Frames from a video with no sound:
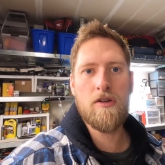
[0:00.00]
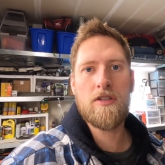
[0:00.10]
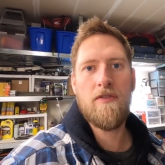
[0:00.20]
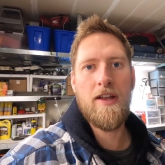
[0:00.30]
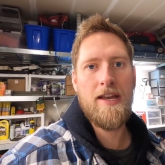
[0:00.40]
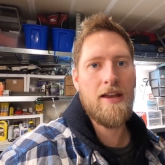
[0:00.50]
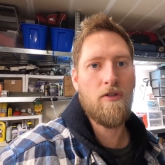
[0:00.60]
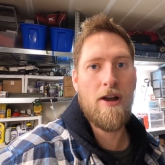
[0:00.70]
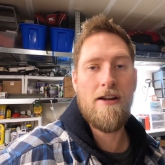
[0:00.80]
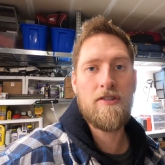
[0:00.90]
knows of any
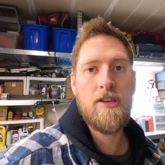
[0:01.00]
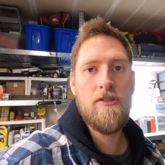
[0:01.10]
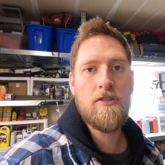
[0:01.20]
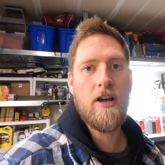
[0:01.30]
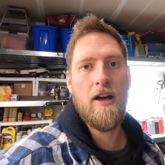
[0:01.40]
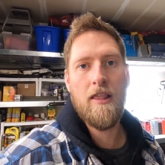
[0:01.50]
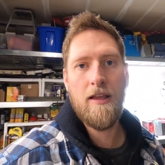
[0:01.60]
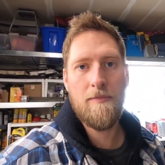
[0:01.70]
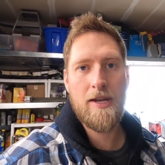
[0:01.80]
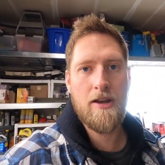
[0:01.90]
around Utah,
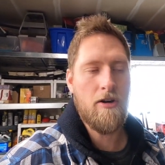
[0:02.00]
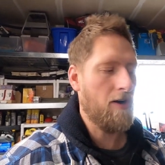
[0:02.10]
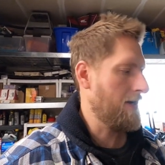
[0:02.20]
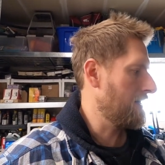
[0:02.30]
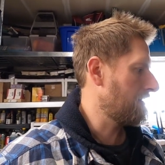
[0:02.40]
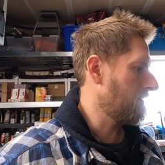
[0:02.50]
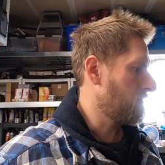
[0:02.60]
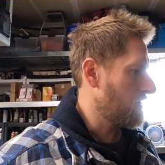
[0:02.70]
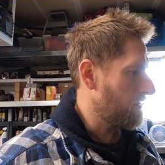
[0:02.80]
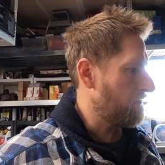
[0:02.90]
let me know. I need
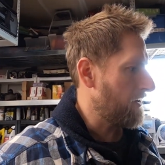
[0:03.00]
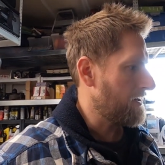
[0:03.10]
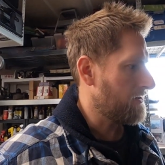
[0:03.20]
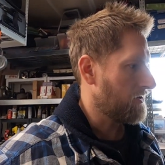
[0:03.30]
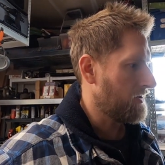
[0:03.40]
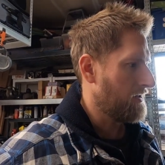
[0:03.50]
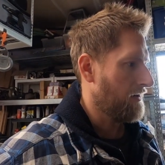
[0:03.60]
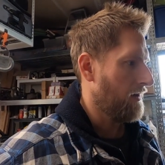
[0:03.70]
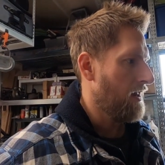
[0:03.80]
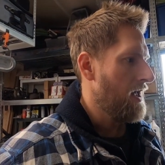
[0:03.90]
some good fenders
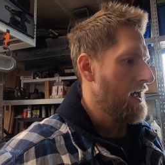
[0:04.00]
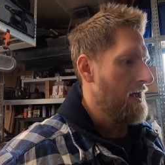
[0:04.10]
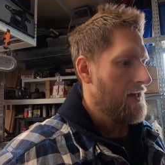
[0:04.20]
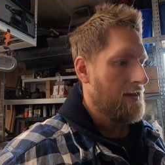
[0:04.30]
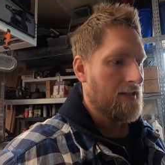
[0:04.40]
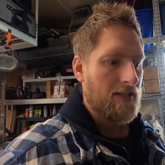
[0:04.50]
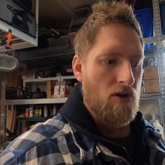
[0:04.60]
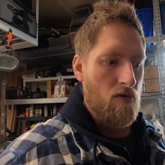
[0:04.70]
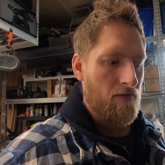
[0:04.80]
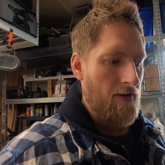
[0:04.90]
still. This is
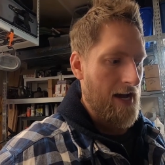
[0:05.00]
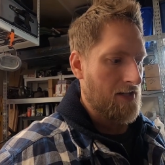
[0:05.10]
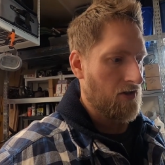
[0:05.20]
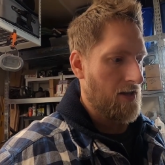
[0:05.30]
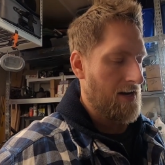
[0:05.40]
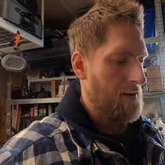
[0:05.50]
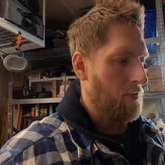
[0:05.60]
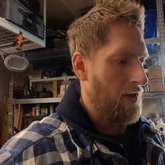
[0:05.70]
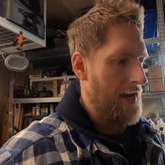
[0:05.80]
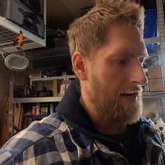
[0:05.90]
going faster than I
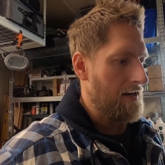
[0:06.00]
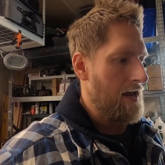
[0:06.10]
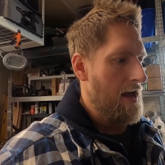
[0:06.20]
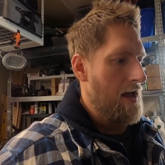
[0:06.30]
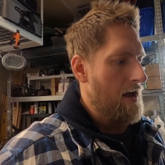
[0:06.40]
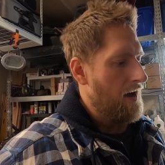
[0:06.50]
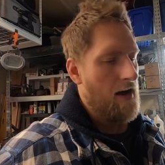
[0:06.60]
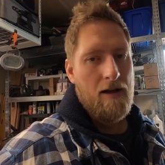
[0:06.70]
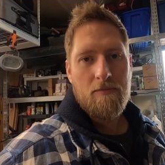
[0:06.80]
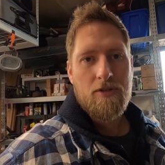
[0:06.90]
planned,
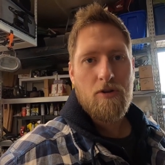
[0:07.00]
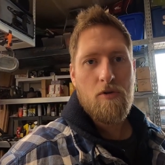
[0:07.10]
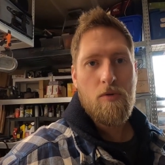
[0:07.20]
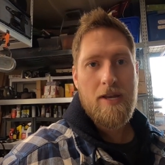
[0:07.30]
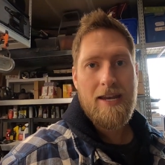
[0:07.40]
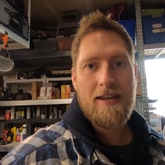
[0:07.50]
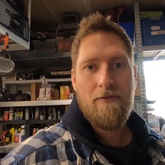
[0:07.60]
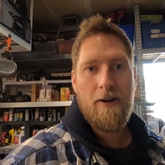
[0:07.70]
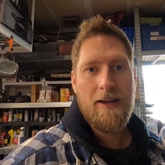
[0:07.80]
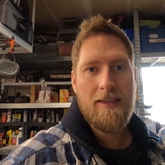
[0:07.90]
um, so we need to
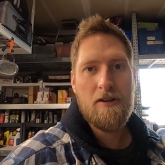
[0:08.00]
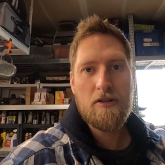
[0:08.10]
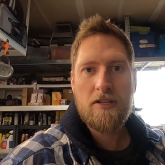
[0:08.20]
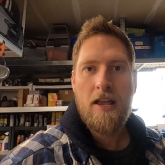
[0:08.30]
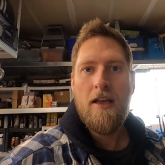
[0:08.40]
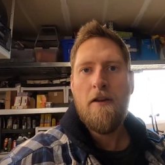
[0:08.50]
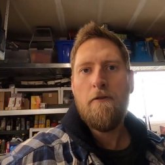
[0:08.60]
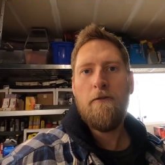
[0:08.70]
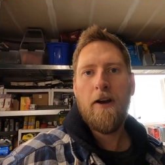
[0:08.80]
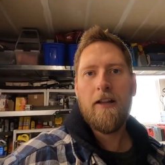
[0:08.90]
find those
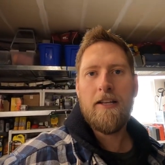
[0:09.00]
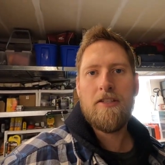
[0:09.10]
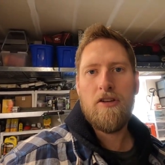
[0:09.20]
fairly